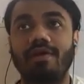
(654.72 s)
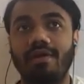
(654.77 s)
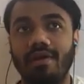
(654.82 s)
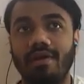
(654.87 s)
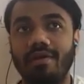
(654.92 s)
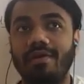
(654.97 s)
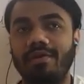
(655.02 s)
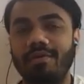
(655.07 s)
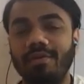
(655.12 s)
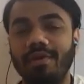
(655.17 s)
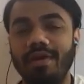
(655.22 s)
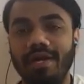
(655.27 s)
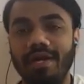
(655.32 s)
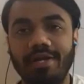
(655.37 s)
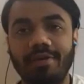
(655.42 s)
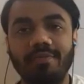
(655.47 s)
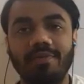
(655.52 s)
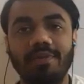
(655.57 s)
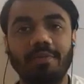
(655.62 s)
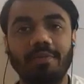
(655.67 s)
yeah, to
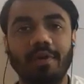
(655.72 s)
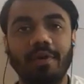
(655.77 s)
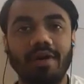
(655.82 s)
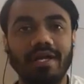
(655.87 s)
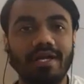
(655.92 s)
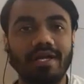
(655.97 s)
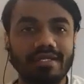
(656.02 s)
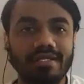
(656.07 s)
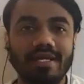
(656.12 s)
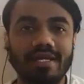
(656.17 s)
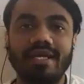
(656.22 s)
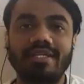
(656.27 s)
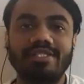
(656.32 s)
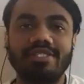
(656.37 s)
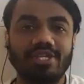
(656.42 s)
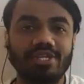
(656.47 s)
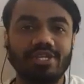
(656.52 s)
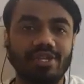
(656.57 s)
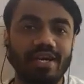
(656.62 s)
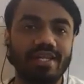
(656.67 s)
heat up the body, it can
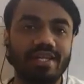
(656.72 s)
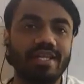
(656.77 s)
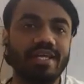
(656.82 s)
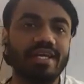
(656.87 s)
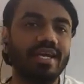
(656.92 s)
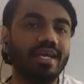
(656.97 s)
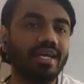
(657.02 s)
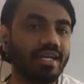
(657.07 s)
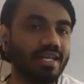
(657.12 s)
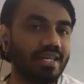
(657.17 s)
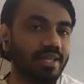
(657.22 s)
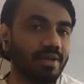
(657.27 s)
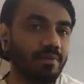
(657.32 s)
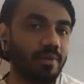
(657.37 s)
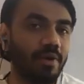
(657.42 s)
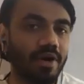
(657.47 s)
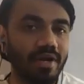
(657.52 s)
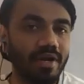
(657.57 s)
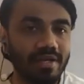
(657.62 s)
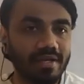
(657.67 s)
generate the heat in the
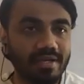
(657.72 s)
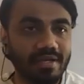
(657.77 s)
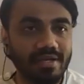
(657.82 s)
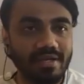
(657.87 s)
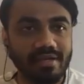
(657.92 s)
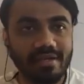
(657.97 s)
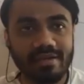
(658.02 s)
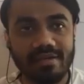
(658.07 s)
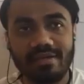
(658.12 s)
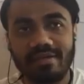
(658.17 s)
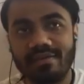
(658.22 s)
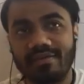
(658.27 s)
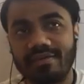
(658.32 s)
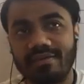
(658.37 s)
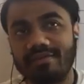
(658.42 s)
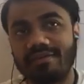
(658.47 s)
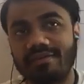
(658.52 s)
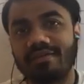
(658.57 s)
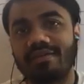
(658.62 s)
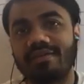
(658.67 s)
body.
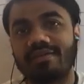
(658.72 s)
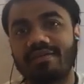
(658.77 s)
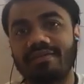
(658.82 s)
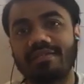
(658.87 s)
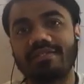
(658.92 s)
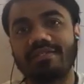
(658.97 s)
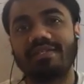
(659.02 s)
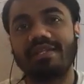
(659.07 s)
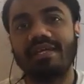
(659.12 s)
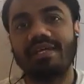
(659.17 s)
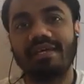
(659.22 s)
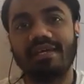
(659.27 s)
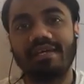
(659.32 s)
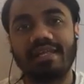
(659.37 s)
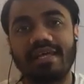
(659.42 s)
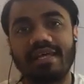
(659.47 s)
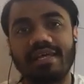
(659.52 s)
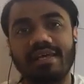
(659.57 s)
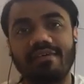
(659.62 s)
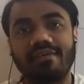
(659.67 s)
Just think
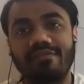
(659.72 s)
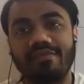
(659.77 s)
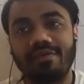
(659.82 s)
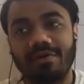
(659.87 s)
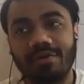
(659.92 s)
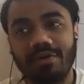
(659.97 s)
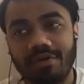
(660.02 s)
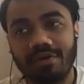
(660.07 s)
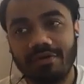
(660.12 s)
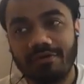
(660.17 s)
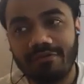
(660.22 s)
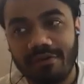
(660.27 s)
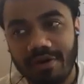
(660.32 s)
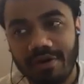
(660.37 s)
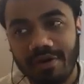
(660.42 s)
like if you go